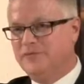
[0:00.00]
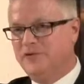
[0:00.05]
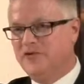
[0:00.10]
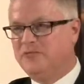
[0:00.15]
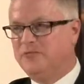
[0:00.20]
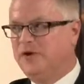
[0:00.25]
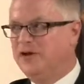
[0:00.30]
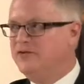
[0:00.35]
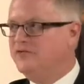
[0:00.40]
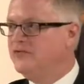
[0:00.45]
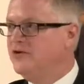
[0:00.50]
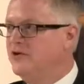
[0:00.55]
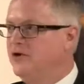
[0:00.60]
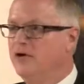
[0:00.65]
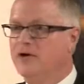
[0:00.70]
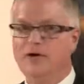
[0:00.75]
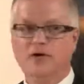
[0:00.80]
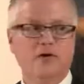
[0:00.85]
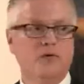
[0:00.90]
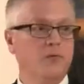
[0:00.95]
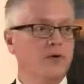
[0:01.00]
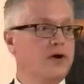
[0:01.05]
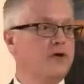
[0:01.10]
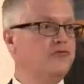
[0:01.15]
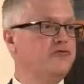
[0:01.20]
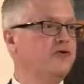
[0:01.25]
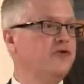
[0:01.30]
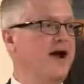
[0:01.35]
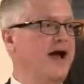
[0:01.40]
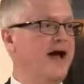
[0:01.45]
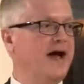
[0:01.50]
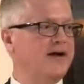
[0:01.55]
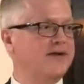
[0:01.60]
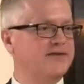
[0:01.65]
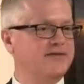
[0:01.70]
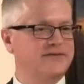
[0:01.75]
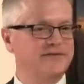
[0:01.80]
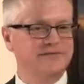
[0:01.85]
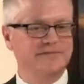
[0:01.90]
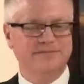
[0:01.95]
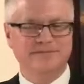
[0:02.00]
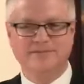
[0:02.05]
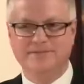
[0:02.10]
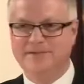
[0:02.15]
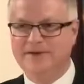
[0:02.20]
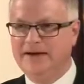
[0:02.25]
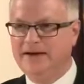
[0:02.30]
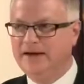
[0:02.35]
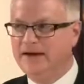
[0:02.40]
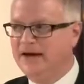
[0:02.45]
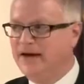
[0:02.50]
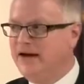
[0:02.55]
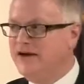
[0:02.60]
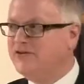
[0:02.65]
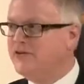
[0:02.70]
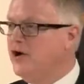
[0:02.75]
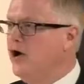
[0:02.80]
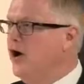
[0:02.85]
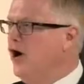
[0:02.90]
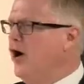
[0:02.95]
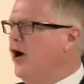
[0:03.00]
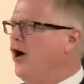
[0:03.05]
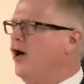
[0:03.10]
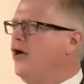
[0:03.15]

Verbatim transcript: Which means, where's your axe? And he said,